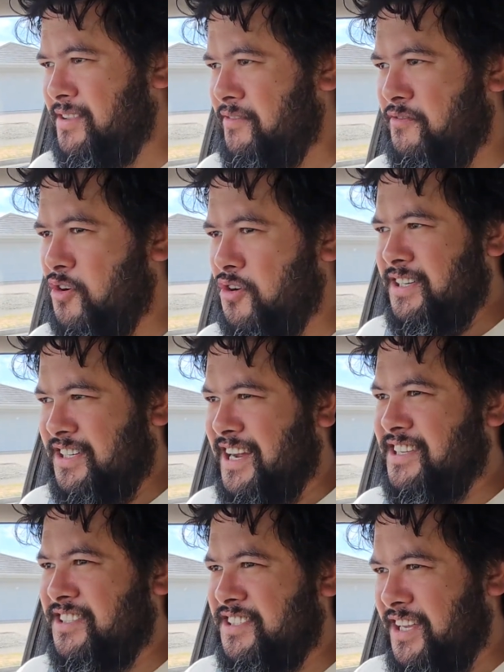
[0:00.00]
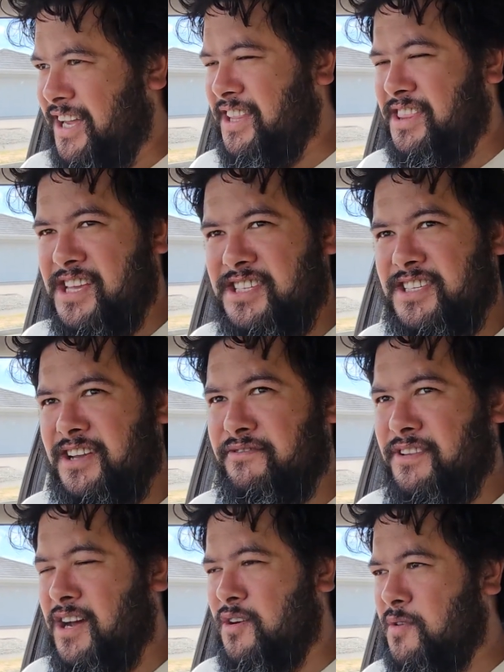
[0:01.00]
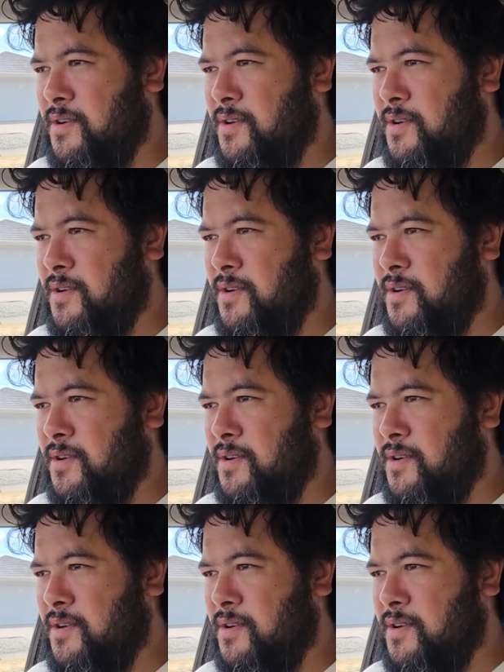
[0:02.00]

They've got chances to get that stuff now.